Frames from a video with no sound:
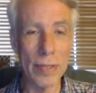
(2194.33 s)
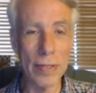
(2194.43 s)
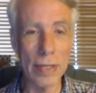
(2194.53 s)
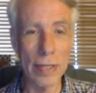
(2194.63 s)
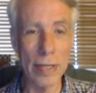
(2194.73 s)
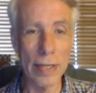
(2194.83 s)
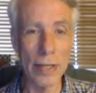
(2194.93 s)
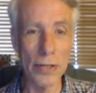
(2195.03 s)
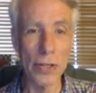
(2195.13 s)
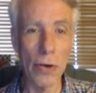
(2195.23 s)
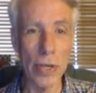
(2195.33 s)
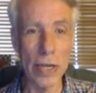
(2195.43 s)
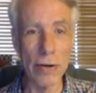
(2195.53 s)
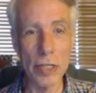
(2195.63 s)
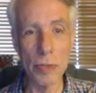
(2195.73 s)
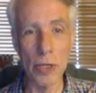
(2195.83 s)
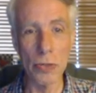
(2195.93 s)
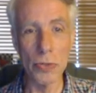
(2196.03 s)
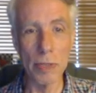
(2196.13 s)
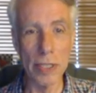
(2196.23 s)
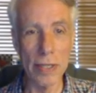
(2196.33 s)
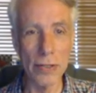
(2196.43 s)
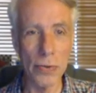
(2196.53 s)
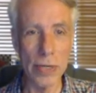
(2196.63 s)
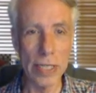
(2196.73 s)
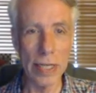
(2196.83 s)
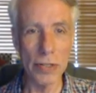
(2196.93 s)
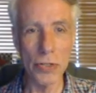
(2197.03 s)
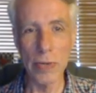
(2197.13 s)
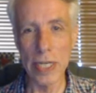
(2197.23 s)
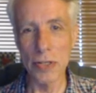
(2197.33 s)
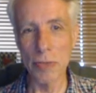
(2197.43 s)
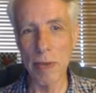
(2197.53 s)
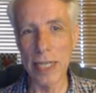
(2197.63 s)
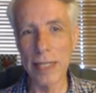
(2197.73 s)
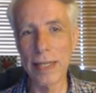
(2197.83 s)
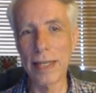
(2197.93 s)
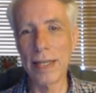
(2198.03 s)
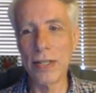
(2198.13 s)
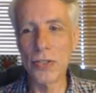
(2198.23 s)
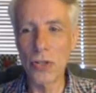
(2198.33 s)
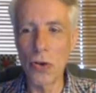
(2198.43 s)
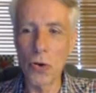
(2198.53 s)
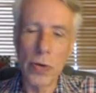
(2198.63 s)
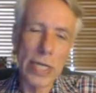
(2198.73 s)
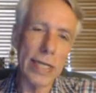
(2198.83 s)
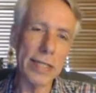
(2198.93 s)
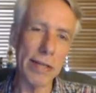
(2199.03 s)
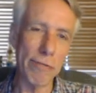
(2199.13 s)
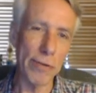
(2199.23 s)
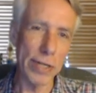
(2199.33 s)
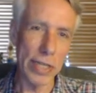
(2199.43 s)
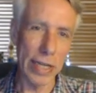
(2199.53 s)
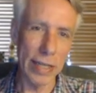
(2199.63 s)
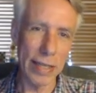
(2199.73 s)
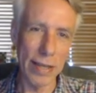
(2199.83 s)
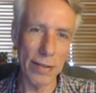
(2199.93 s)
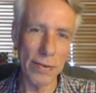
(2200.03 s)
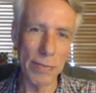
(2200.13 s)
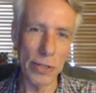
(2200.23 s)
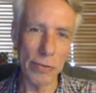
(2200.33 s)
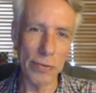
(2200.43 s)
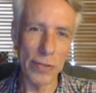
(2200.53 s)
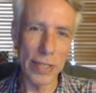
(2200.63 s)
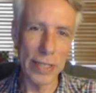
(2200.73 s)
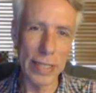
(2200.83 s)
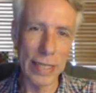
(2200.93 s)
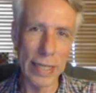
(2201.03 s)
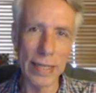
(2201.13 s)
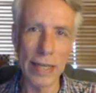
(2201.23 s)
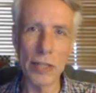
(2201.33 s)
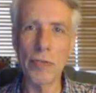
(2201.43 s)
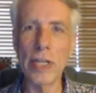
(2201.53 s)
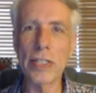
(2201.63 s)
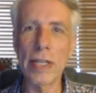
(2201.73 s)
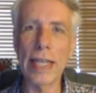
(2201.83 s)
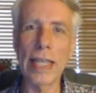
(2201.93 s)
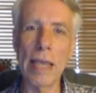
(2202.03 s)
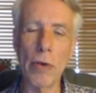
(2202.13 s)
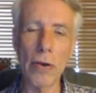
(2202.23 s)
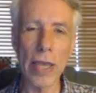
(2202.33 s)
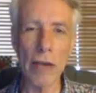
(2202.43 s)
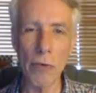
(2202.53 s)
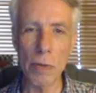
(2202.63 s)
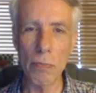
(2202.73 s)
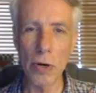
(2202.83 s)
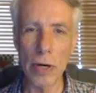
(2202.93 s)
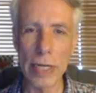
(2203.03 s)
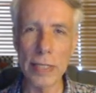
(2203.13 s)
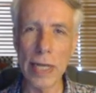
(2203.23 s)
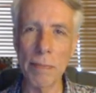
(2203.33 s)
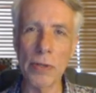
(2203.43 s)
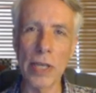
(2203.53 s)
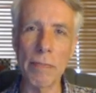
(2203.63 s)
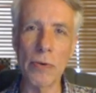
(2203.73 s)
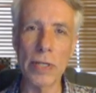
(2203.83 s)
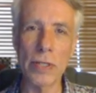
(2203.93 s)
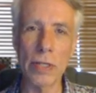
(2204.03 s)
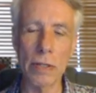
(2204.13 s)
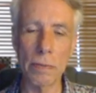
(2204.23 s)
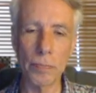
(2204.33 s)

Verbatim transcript: it, it could go here, I suppose, but then queen takes queen as mate. So queen takes f4 check, killer move. Nice finish to that game. Okay, I have one more example game I want to show you.